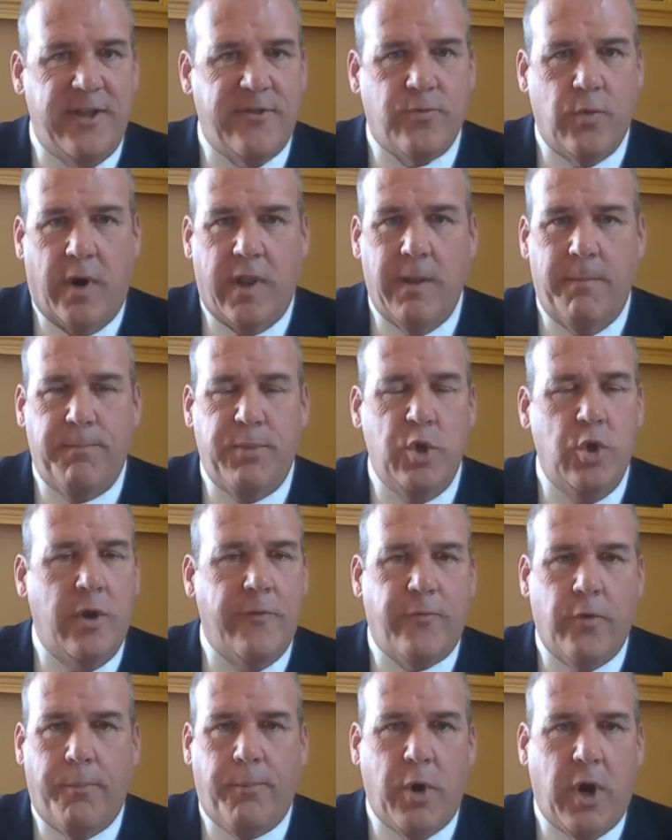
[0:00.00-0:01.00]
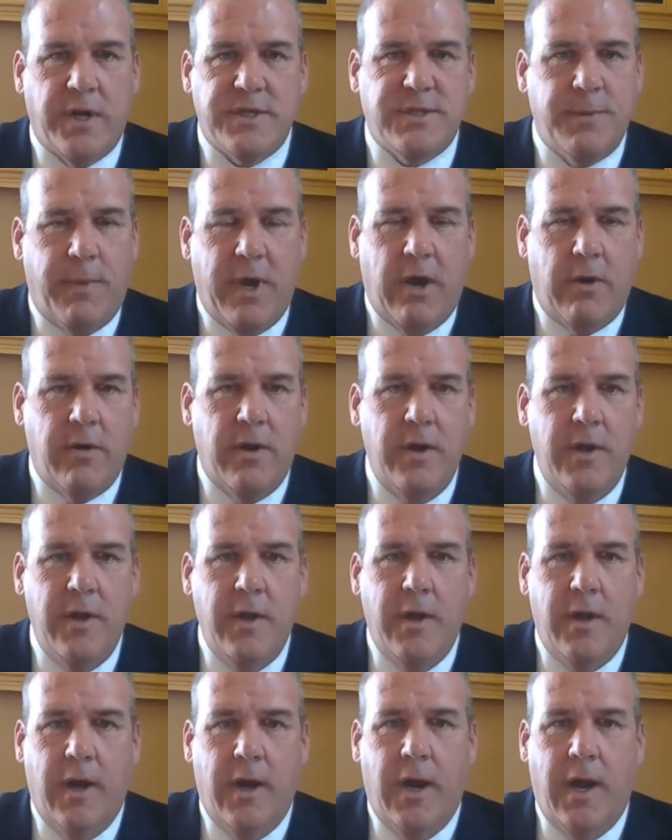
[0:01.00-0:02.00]
It's one of the beautiful parts about
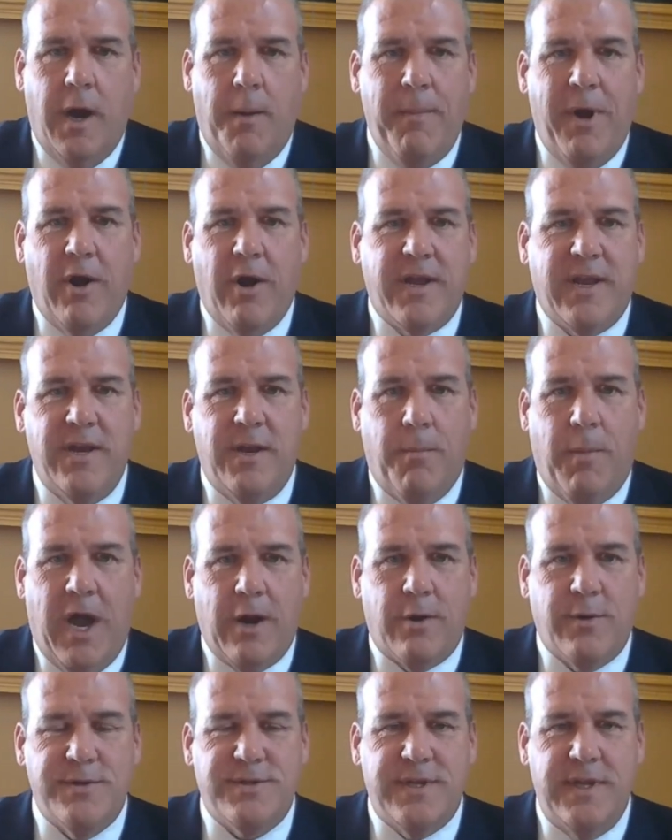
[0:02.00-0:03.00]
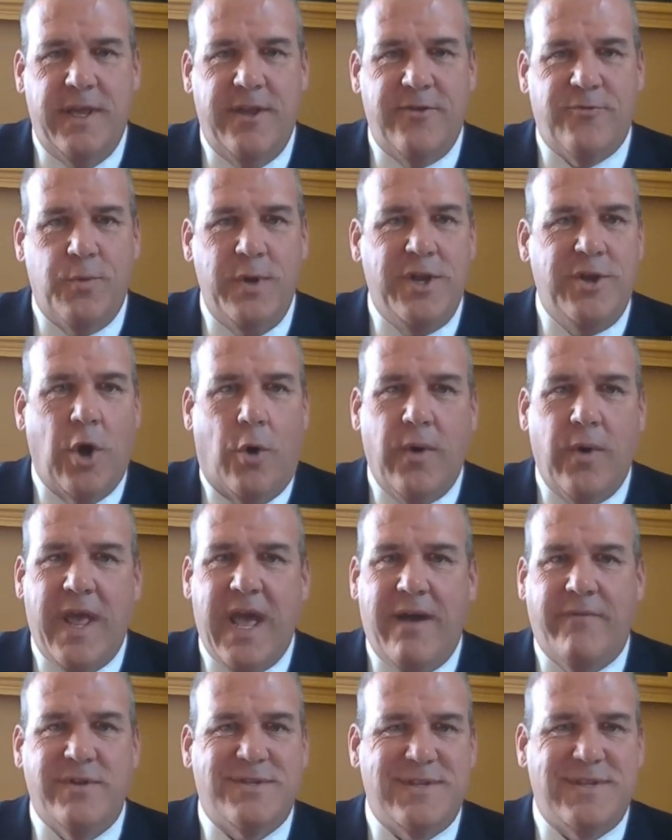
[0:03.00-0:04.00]
American democracy is we don't
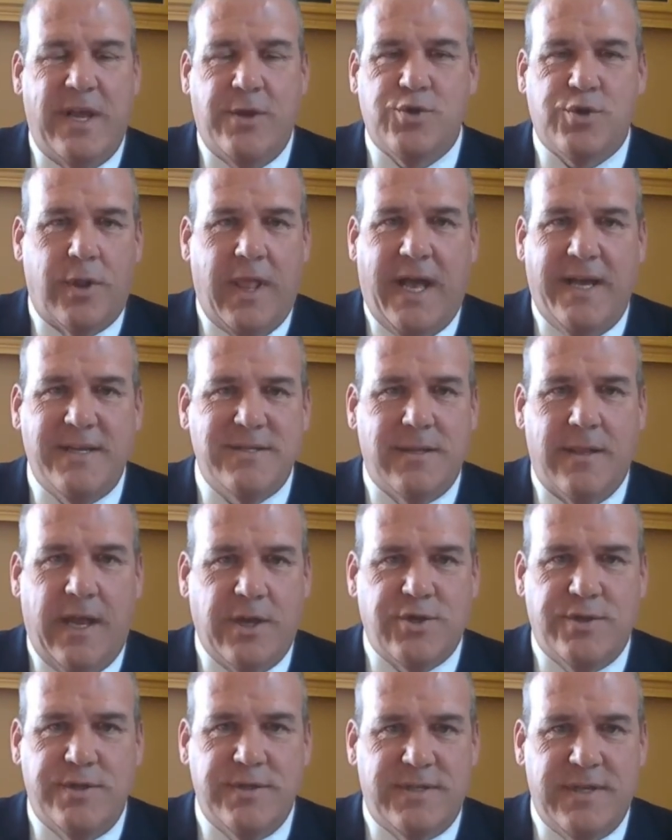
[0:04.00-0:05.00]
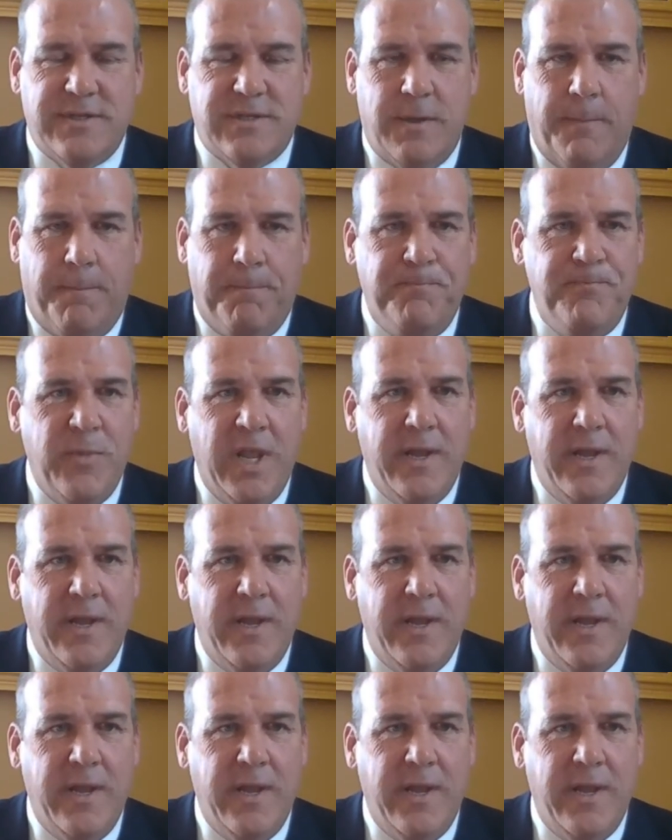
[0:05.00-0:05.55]
have a centralized election system.